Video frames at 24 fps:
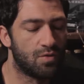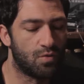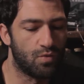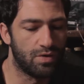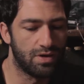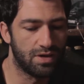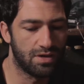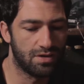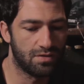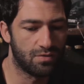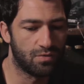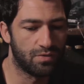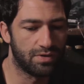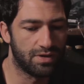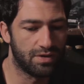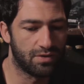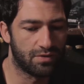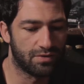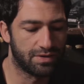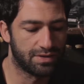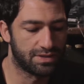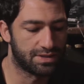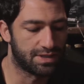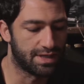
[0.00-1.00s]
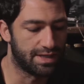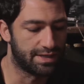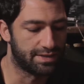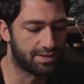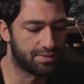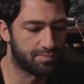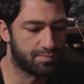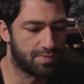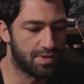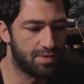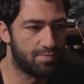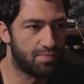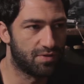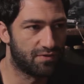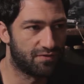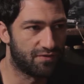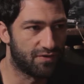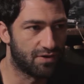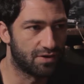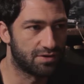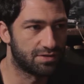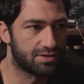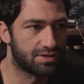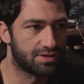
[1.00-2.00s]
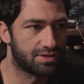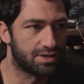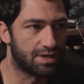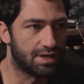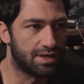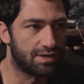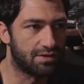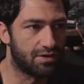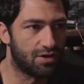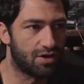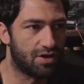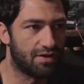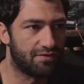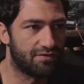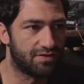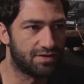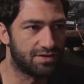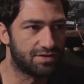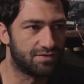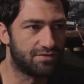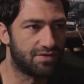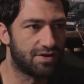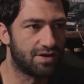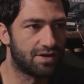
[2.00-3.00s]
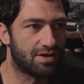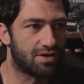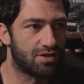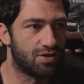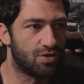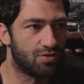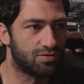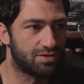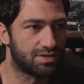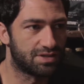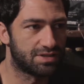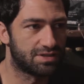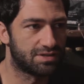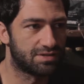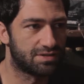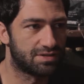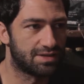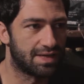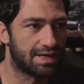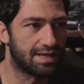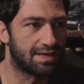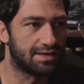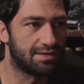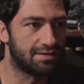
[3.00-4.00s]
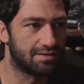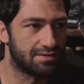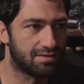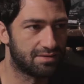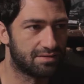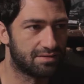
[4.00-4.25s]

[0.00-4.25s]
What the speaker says: We always say it's people first and coffee is a very close second.